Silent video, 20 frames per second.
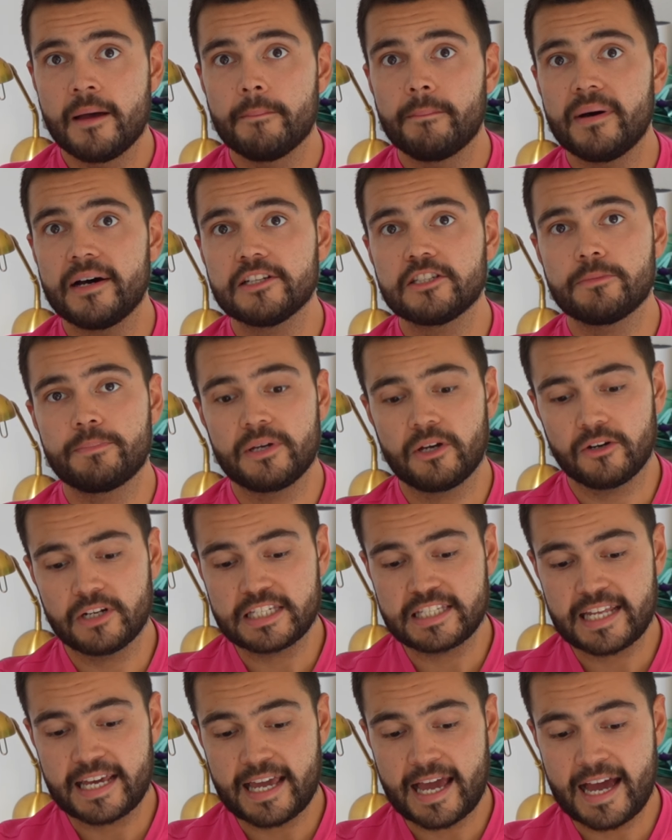But to be
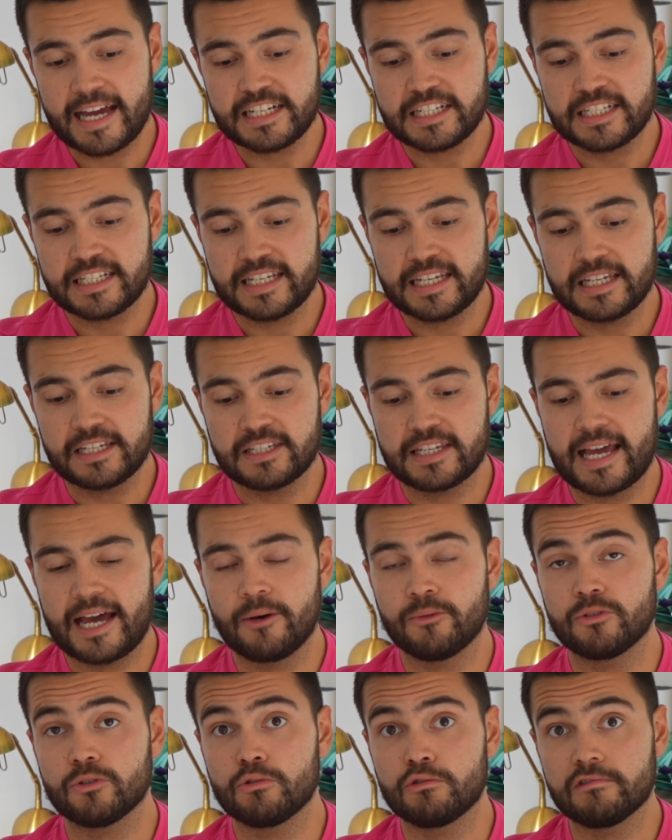honest, they actually
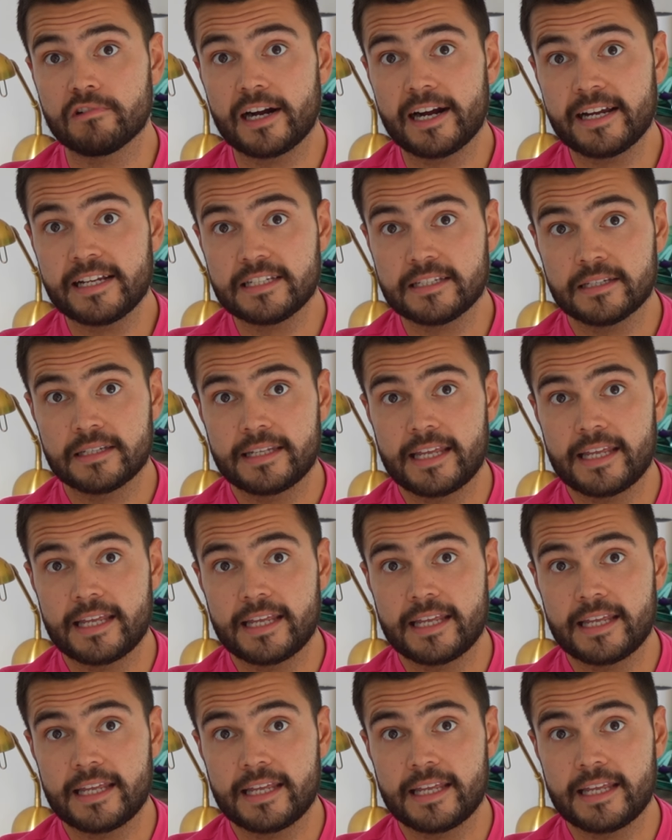sound all right.